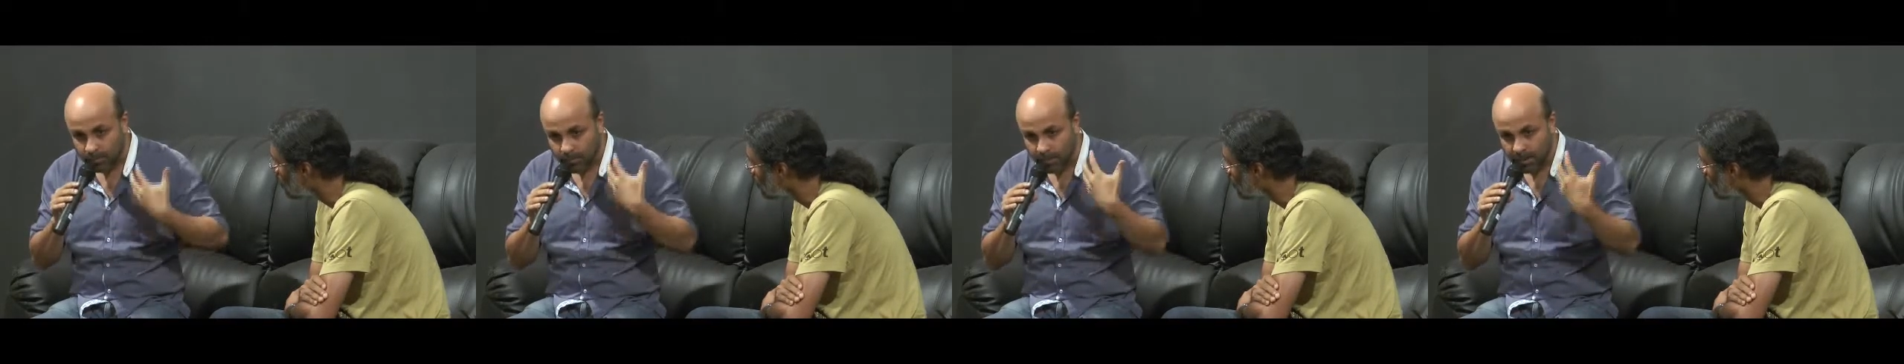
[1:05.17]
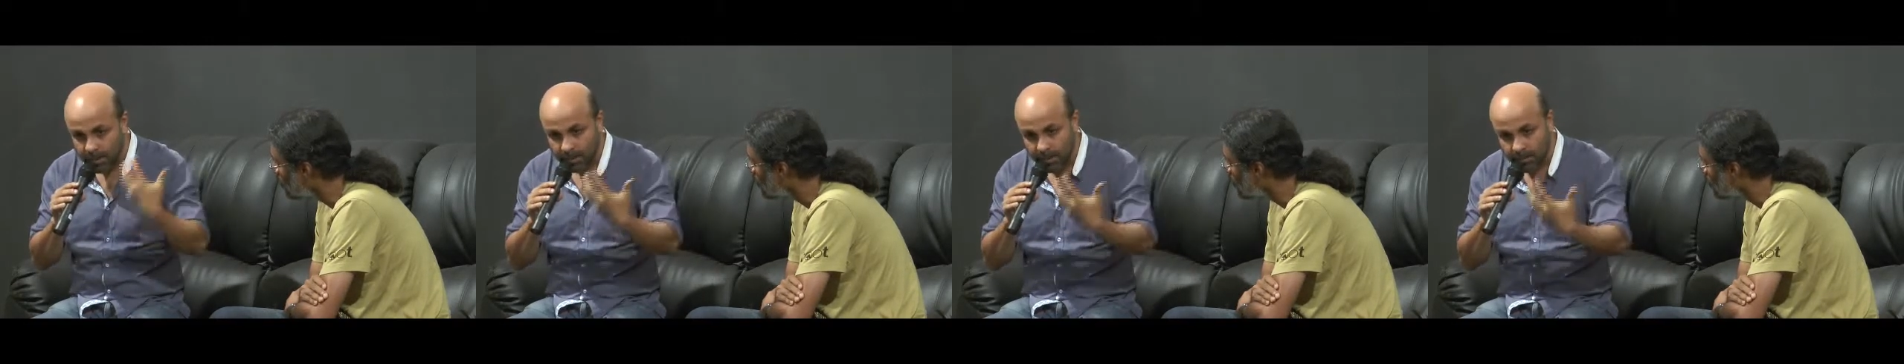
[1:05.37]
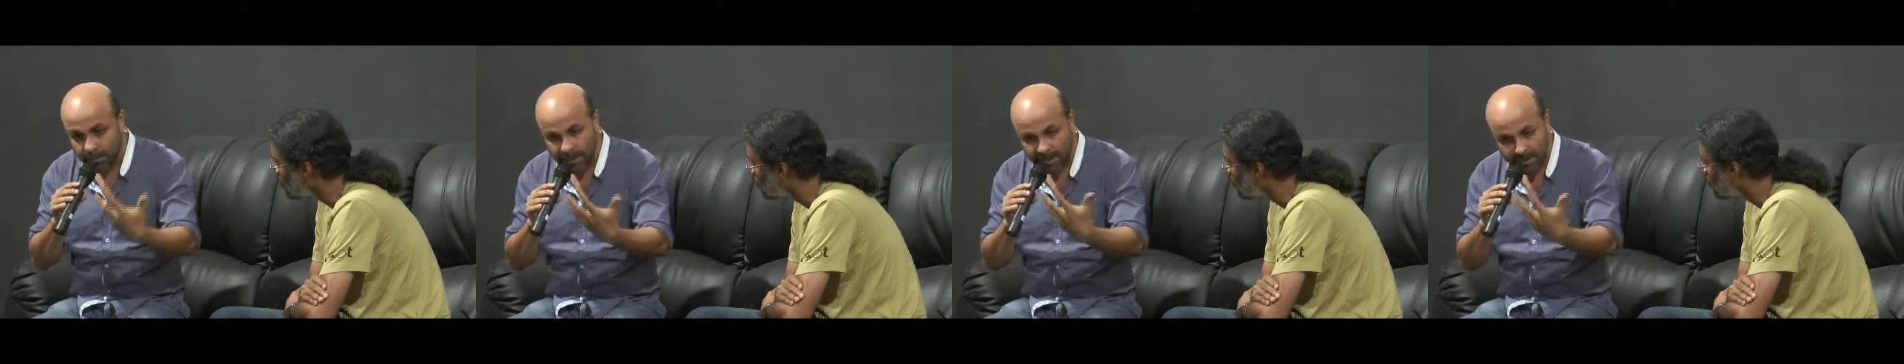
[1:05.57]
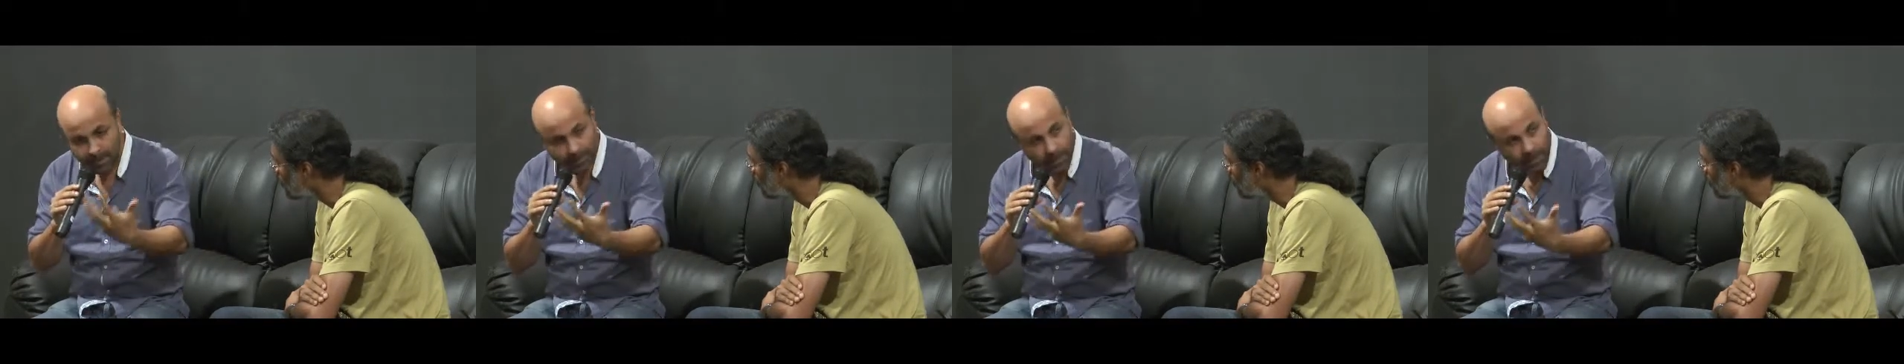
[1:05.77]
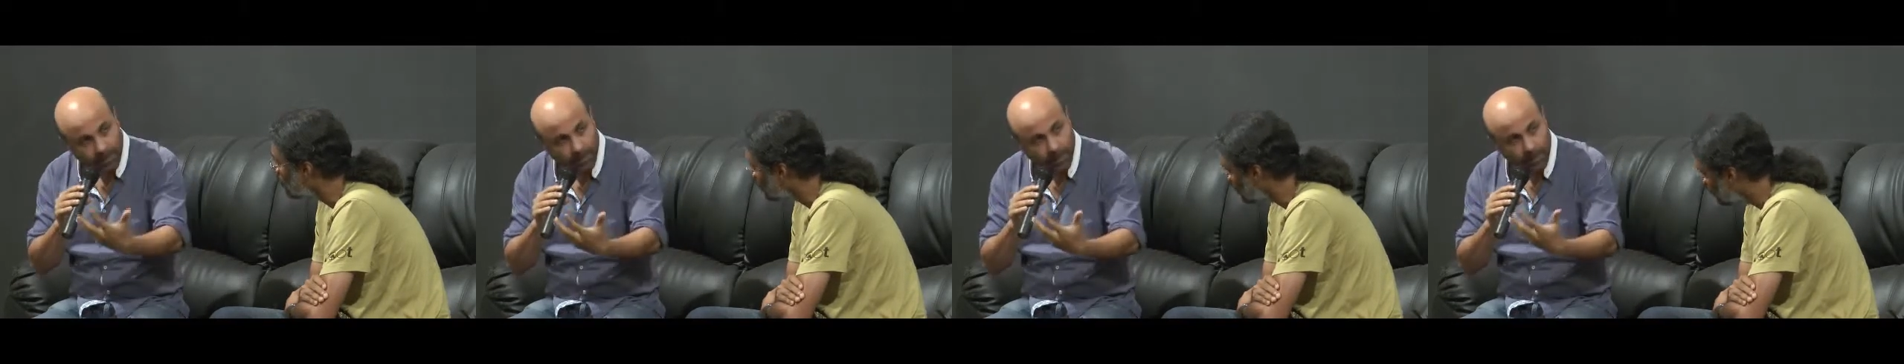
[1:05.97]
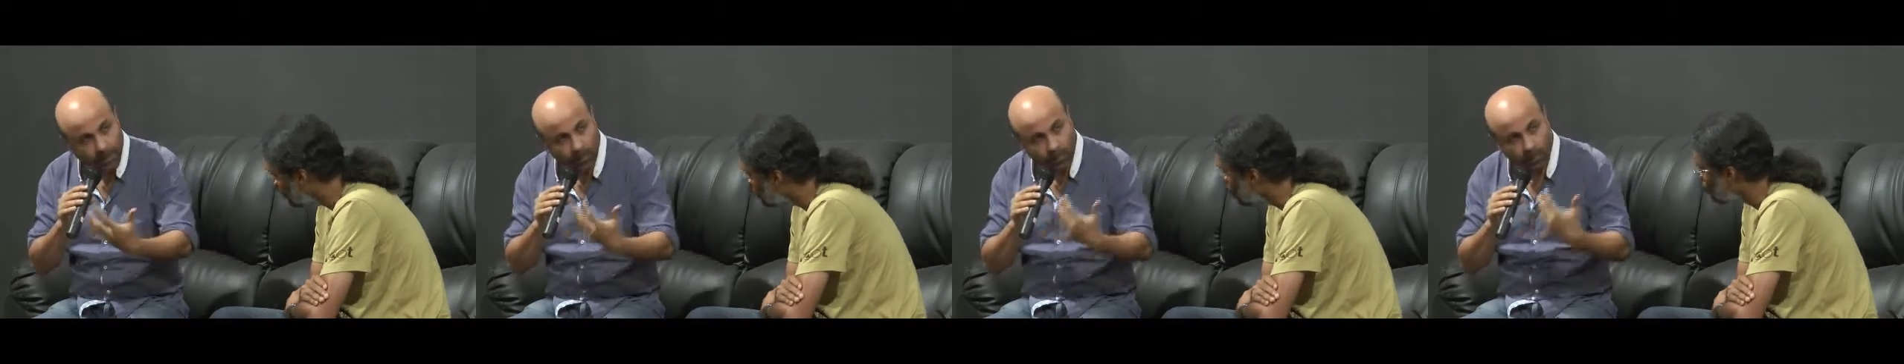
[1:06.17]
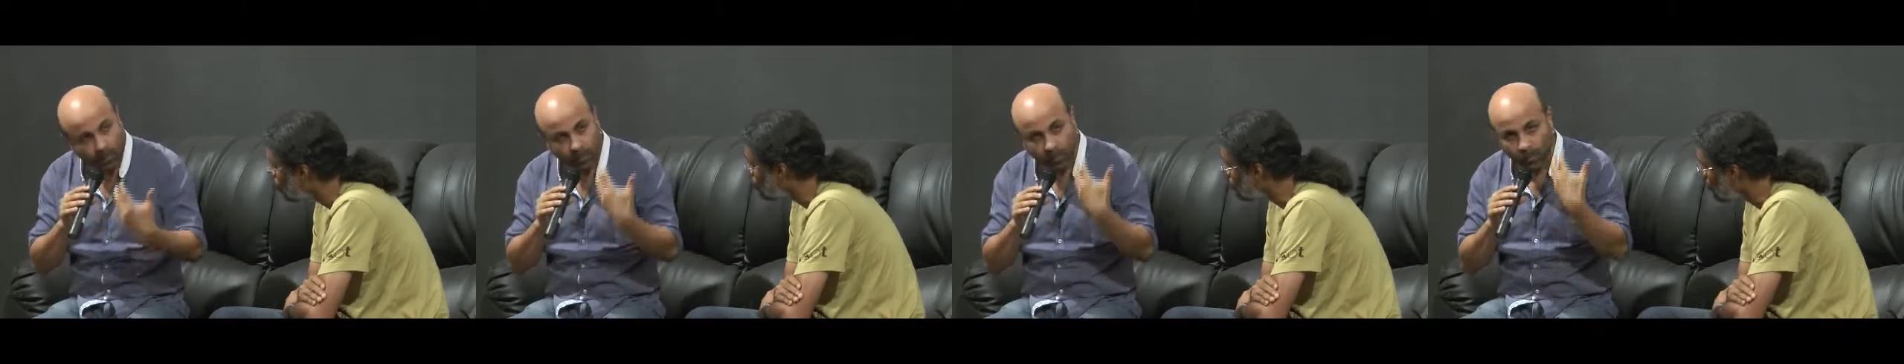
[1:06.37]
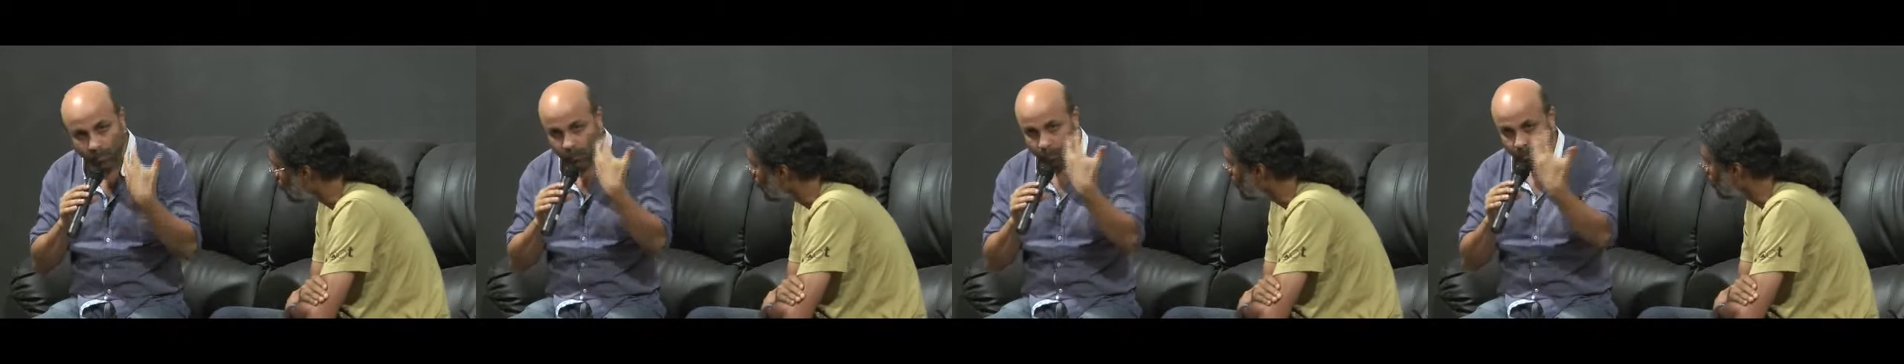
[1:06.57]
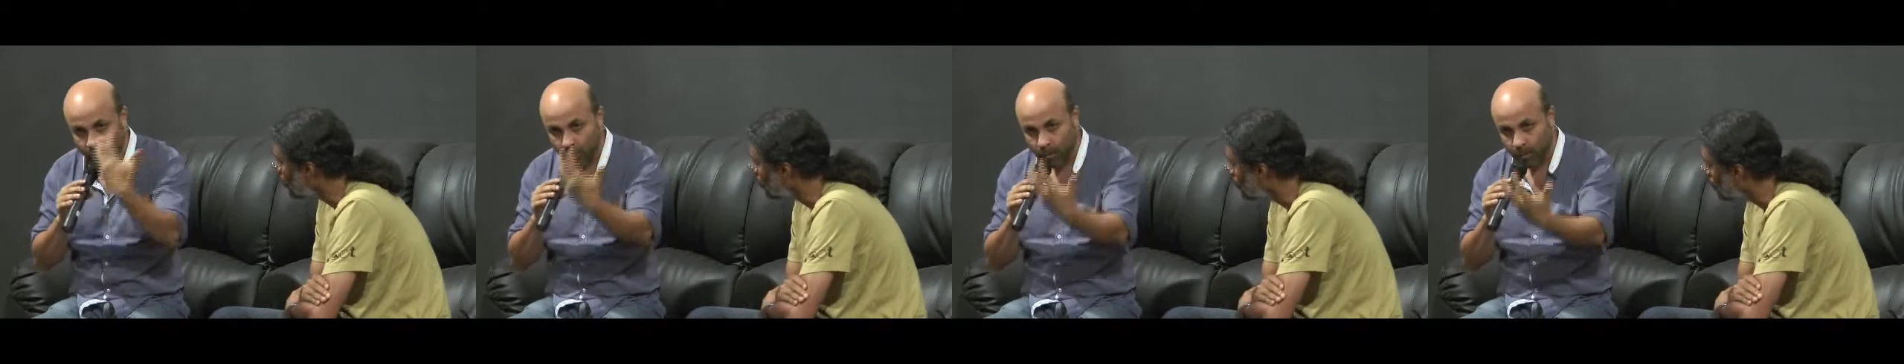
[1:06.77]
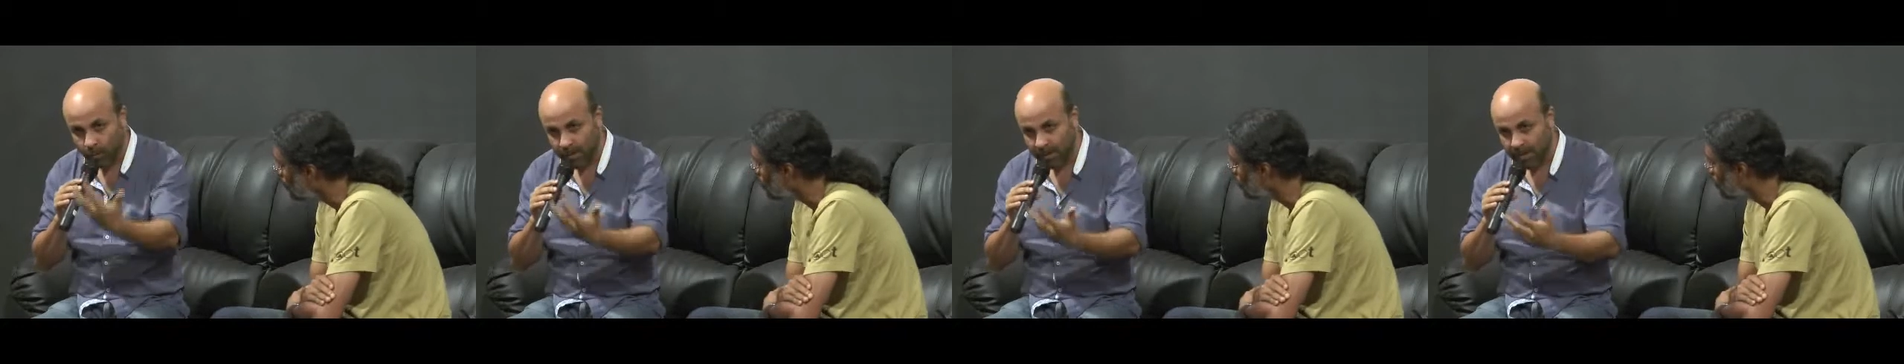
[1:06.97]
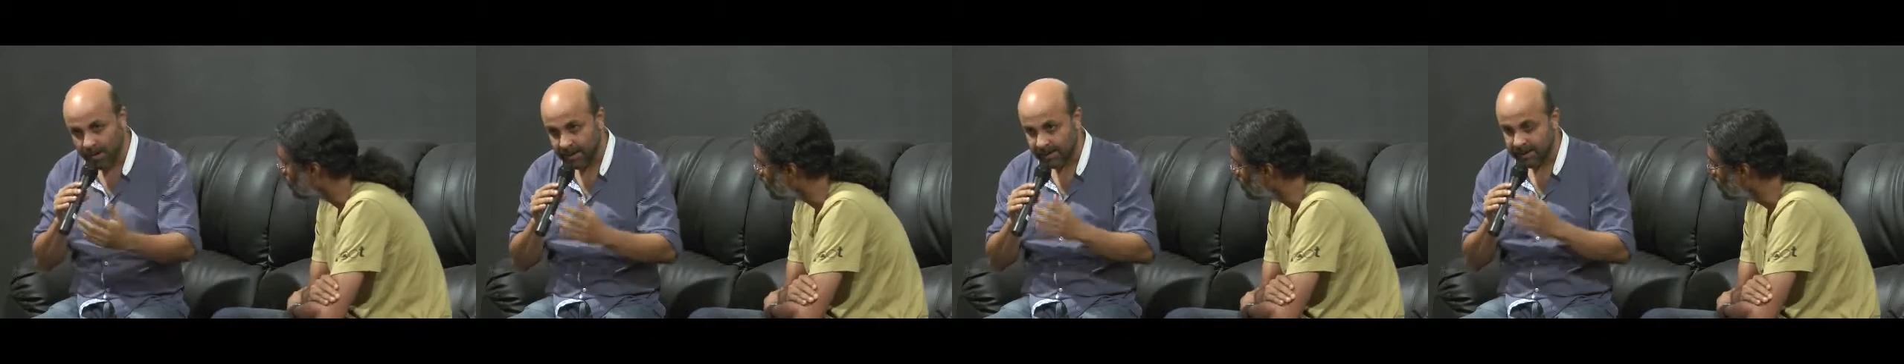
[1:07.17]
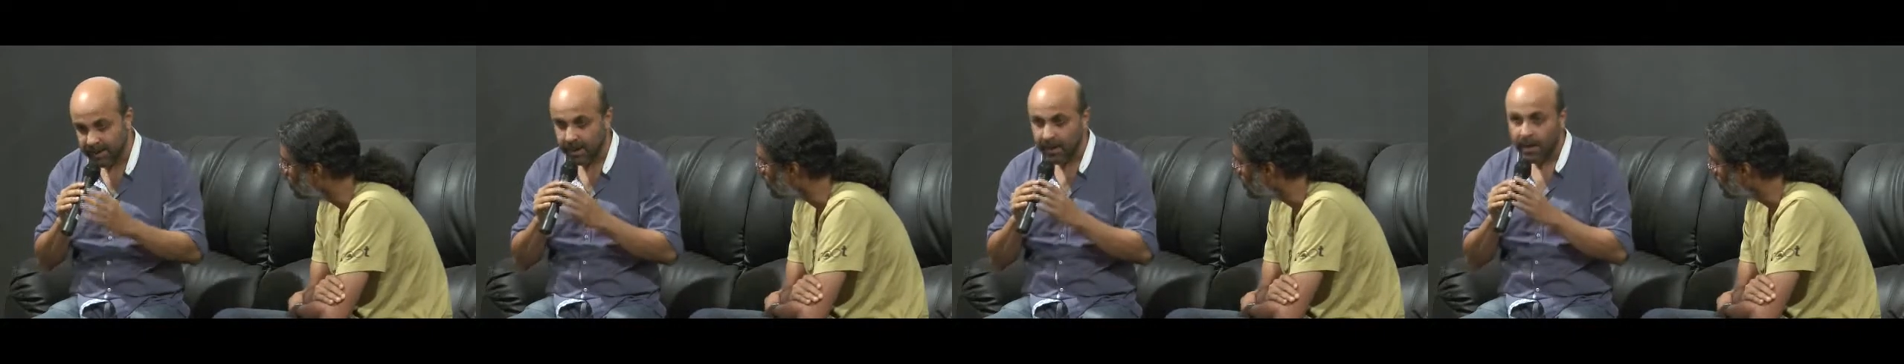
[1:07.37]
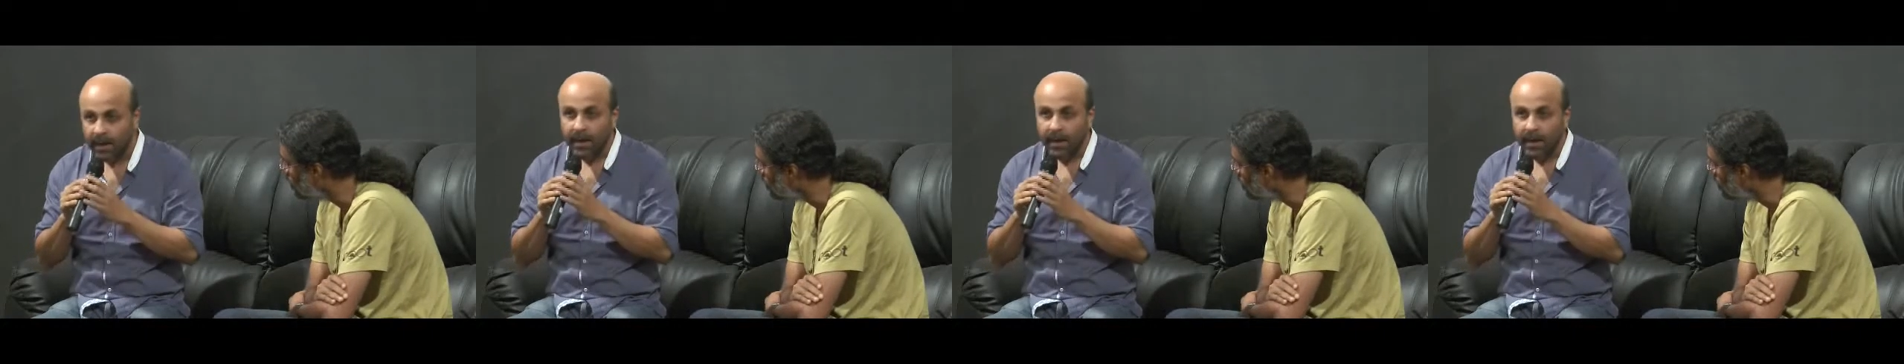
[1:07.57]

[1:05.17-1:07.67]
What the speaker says: be the best people who could, yes.